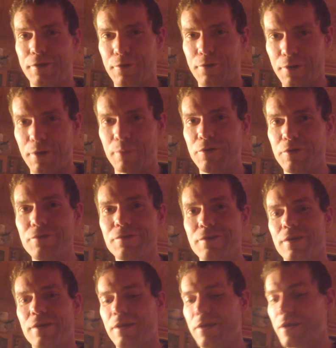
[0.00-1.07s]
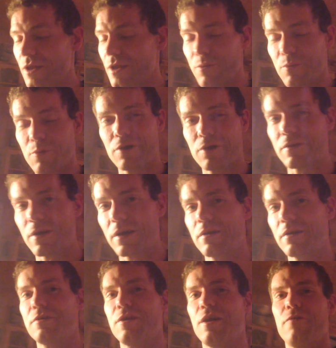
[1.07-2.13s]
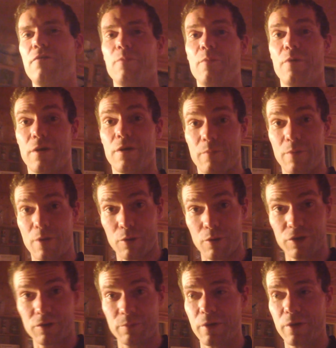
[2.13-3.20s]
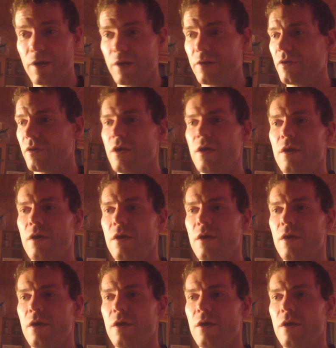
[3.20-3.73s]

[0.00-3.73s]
I'm using it, and it works. I can tell from my own experience.